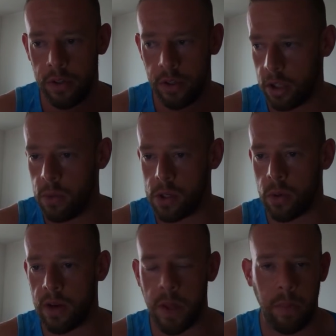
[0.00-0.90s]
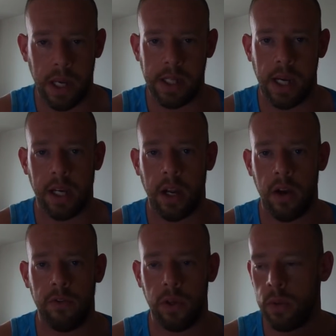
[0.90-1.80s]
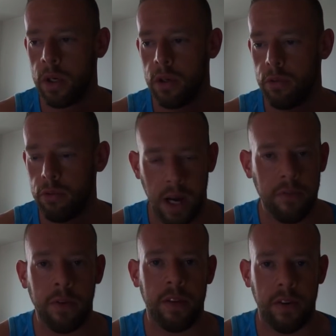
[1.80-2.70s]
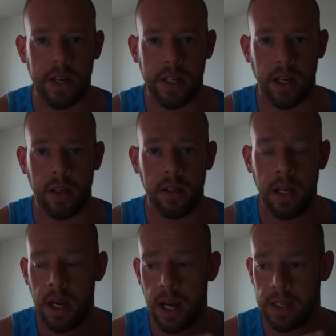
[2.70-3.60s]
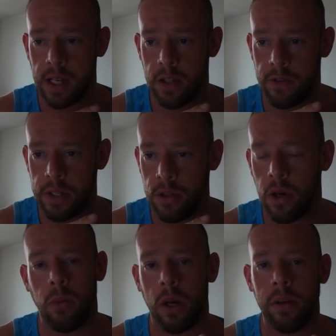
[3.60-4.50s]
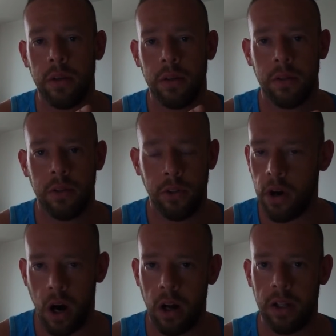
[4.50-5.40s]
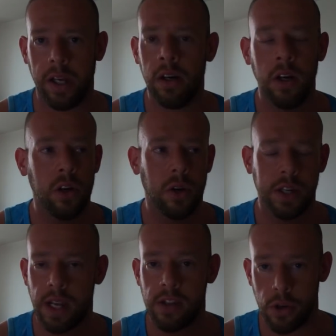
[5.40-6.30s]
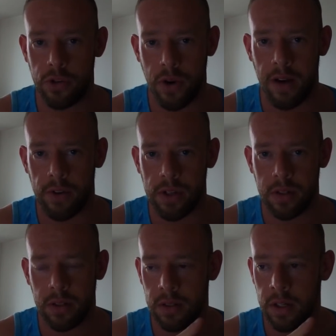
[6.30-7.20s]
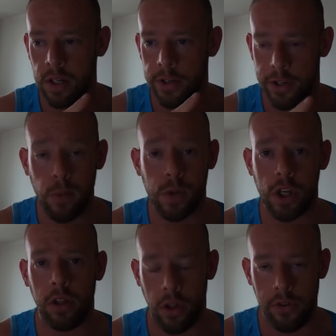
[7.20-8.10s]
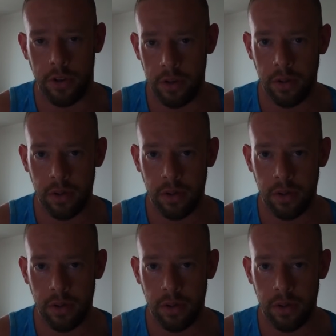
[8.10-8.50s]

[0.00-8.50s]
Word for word: that you was going to have the piss taken out of you right from the very start. I said, there is no one, no haulier, going to send two drivers down to London